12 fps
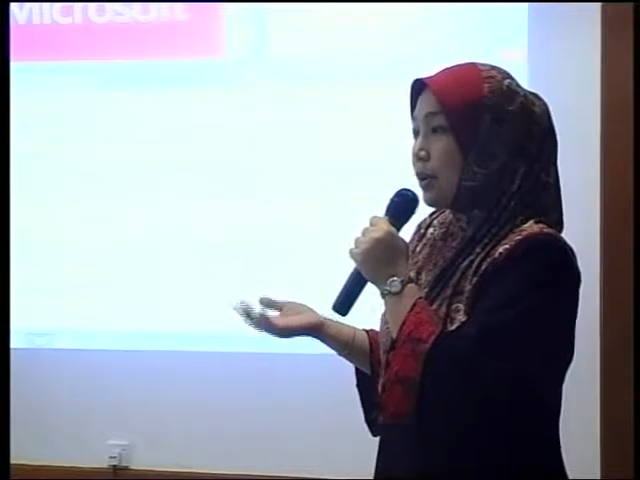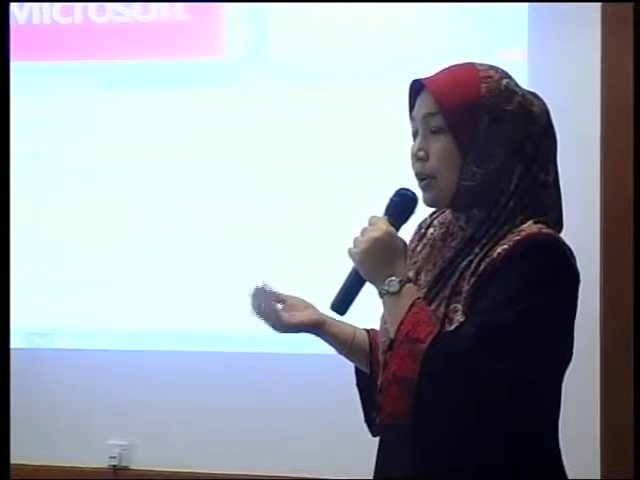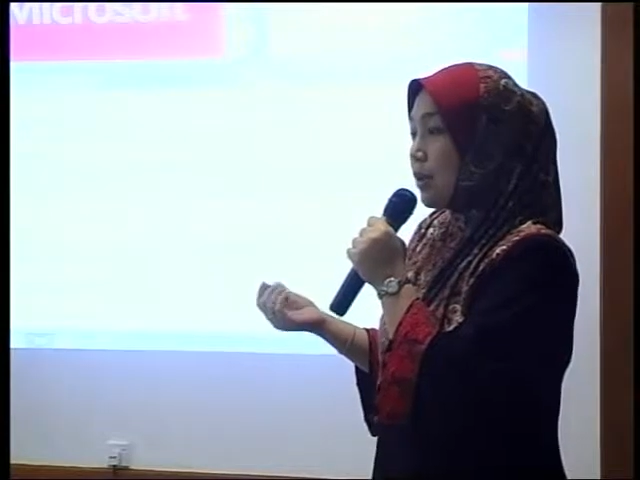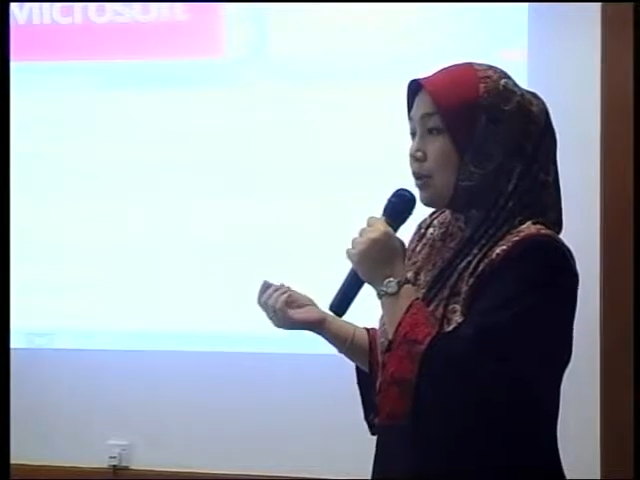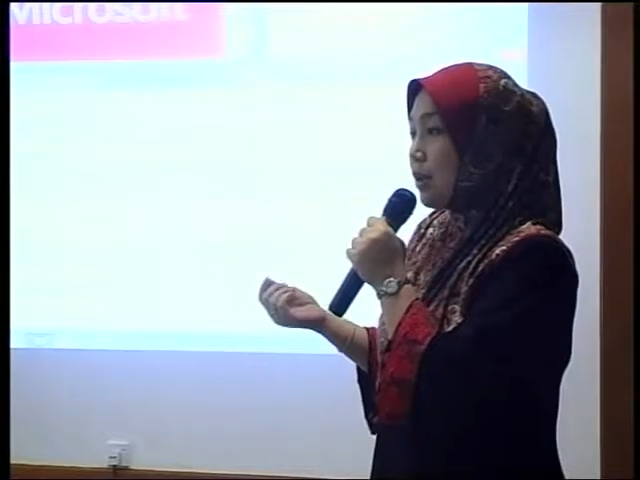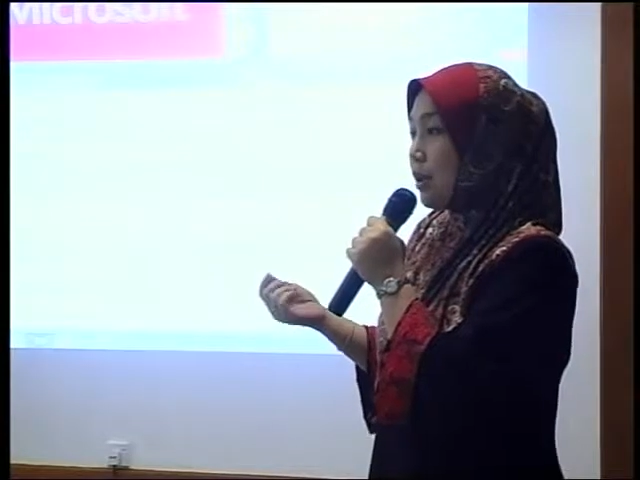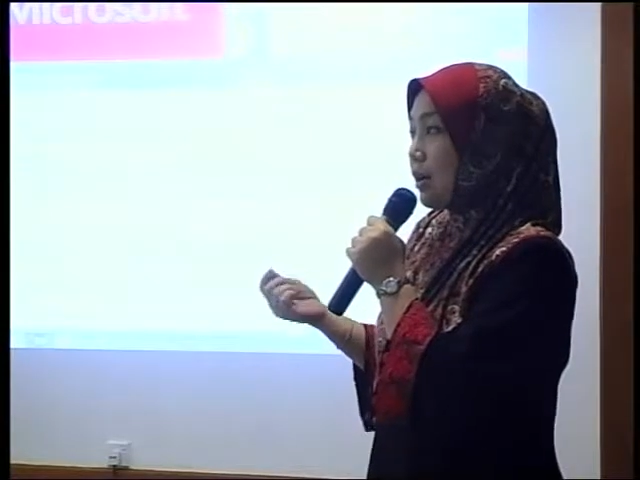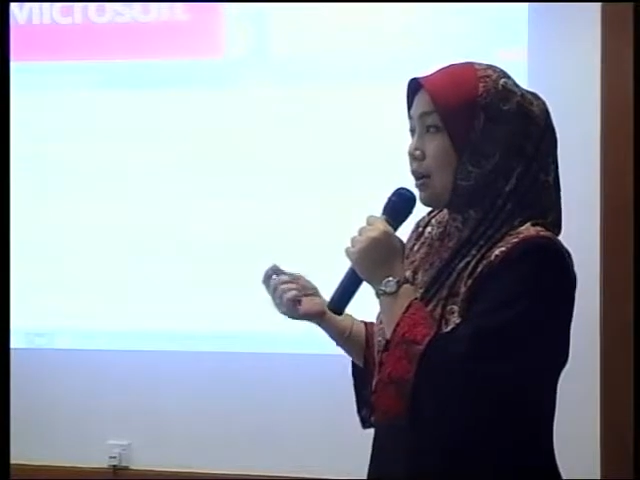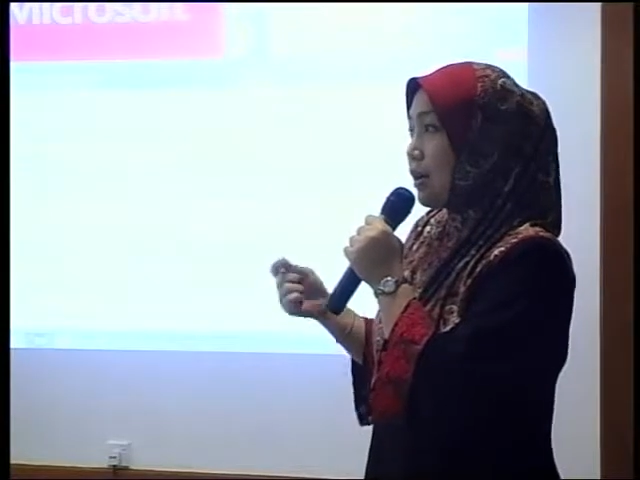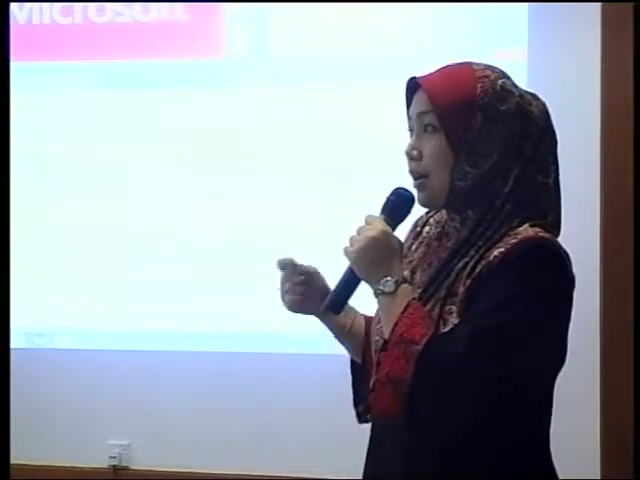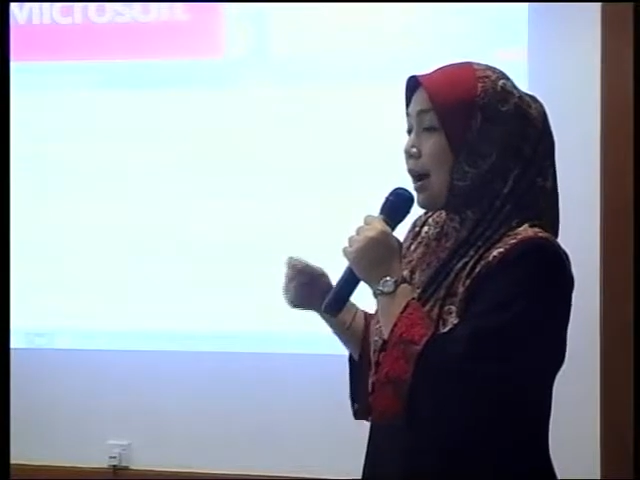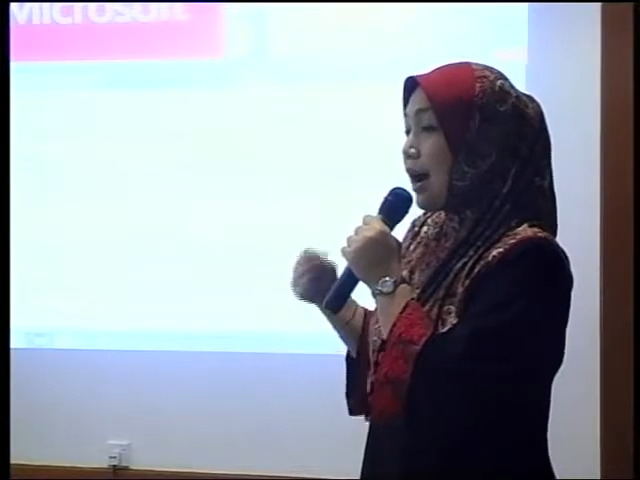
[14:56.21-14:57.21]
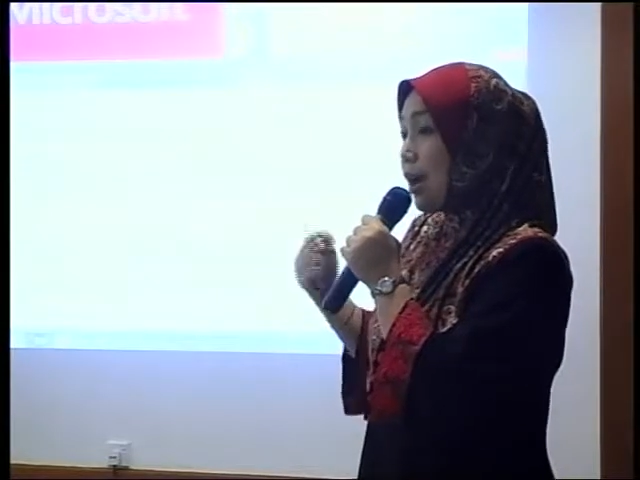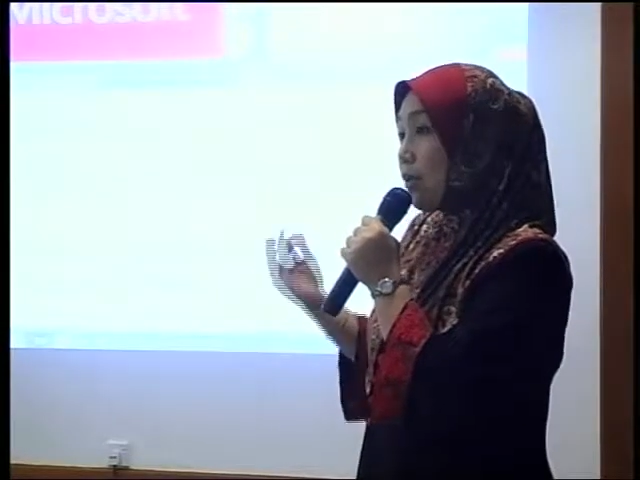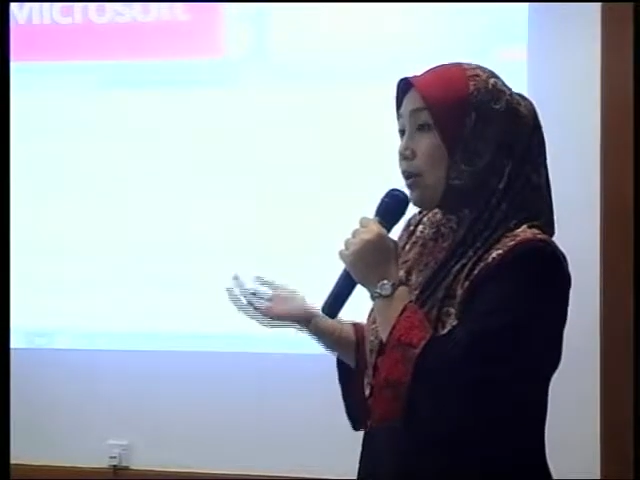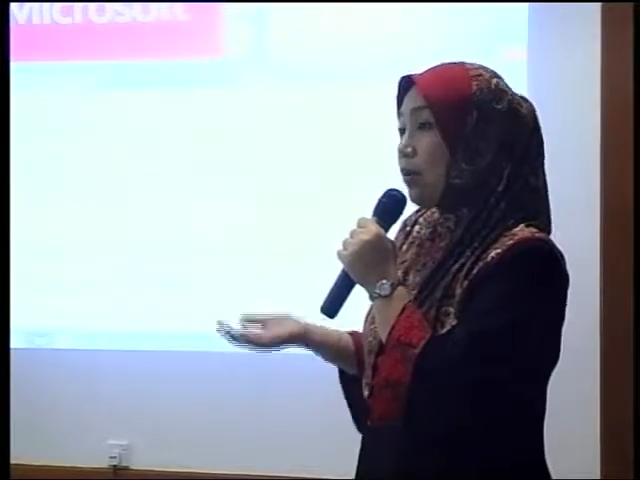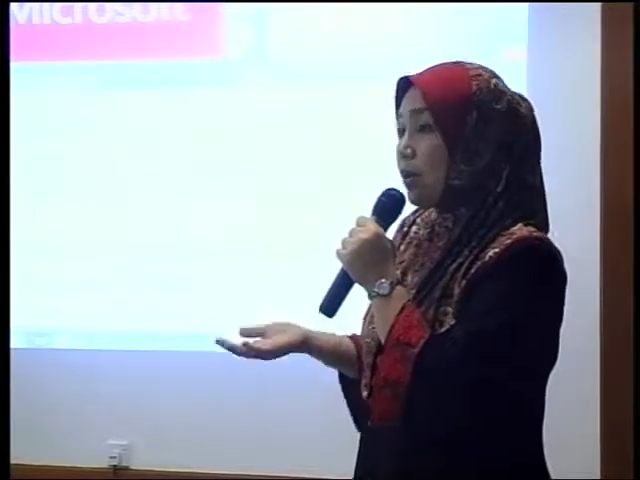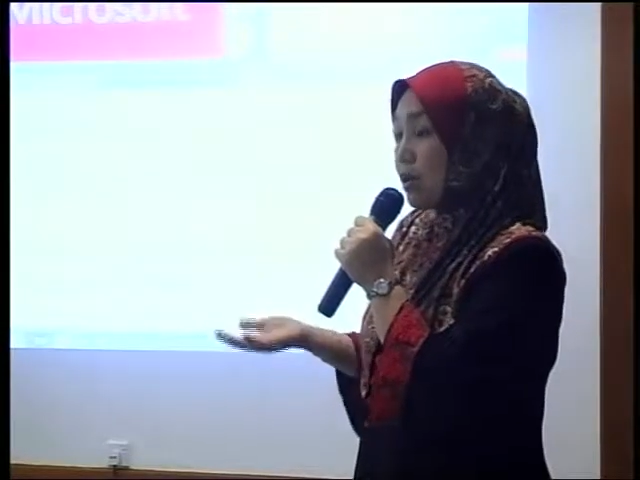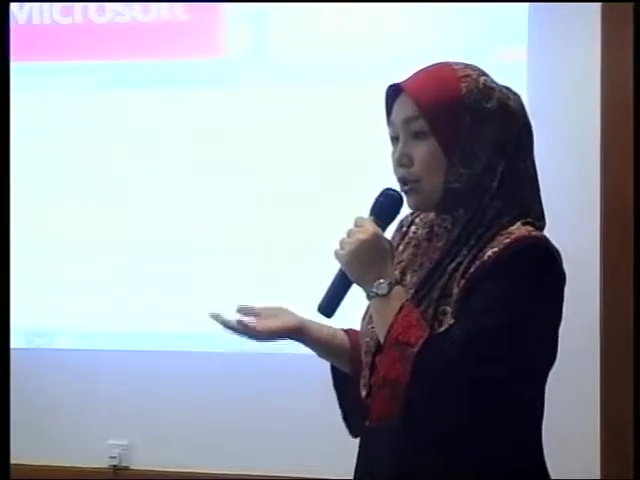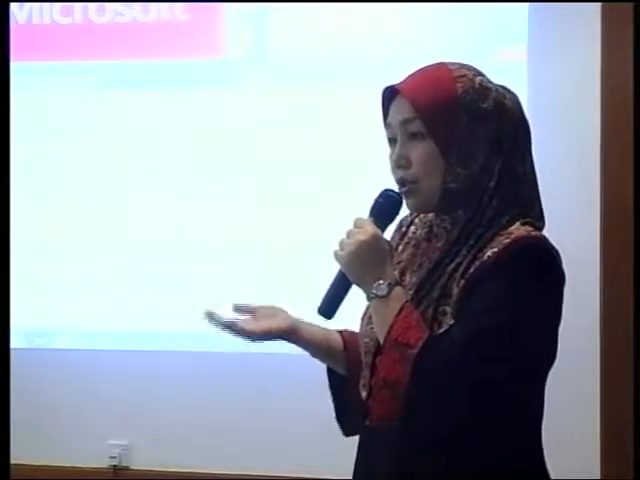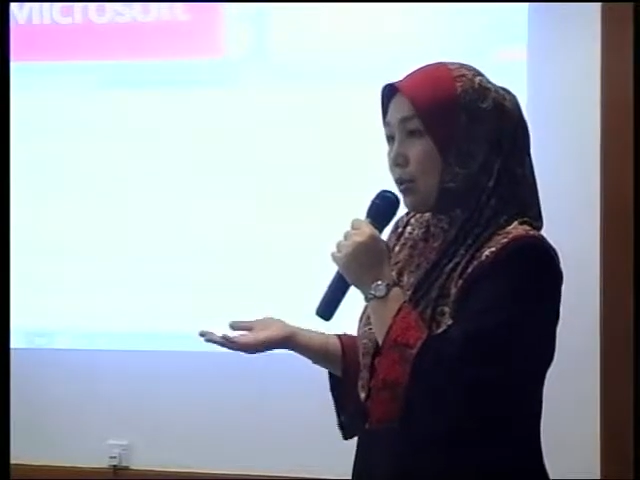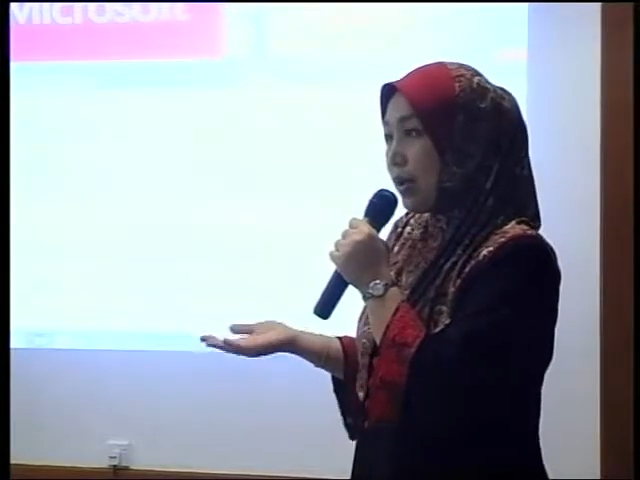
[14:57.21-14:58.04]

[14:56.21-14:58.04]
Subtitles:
and how they want to do